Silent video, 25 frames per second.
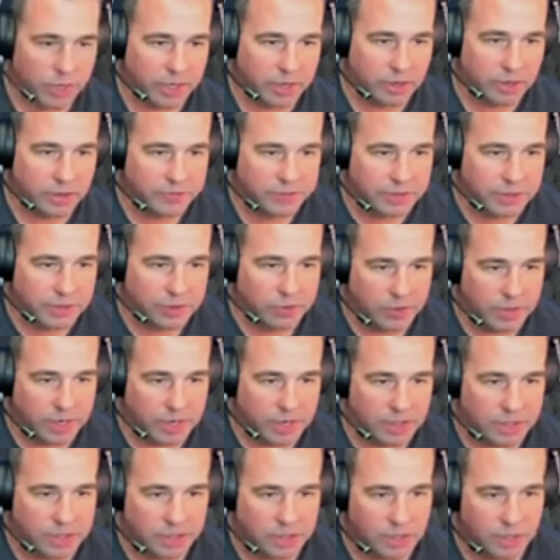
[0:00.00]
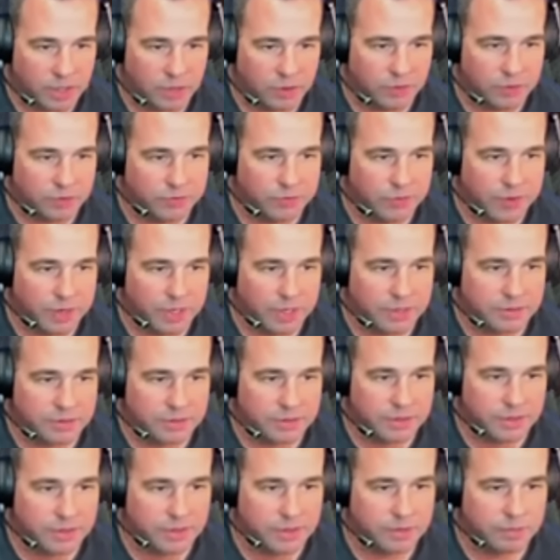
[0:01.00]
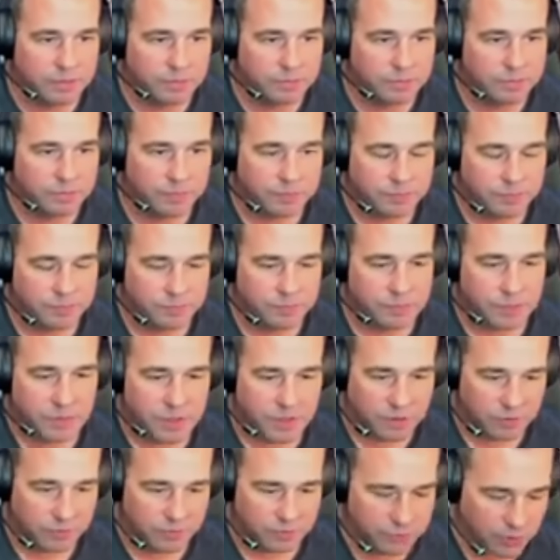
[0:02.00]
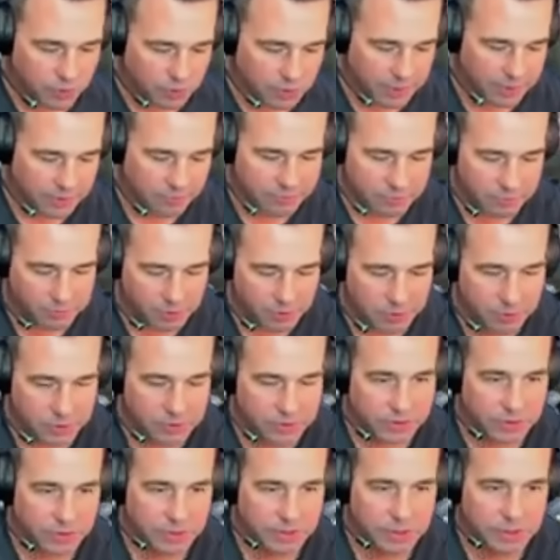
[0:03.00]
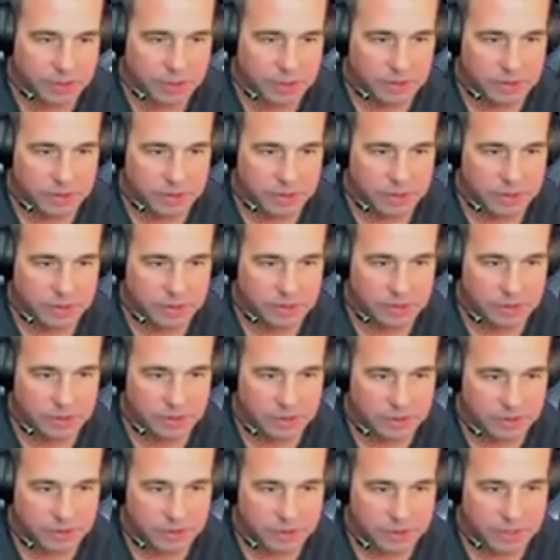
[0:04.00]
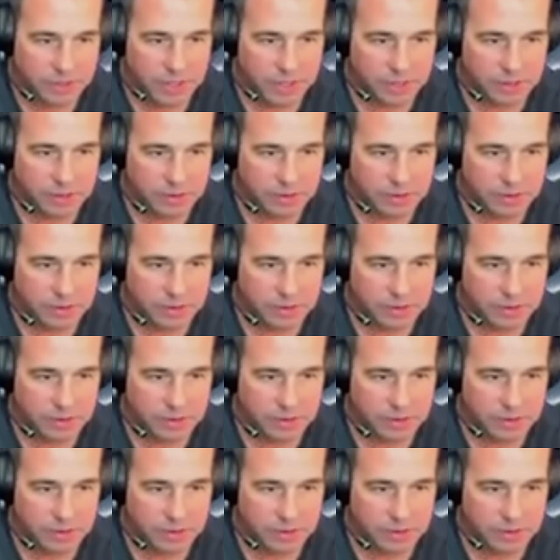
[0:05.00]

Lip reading: off the ground, low and fast here. Full afterburners on. Check.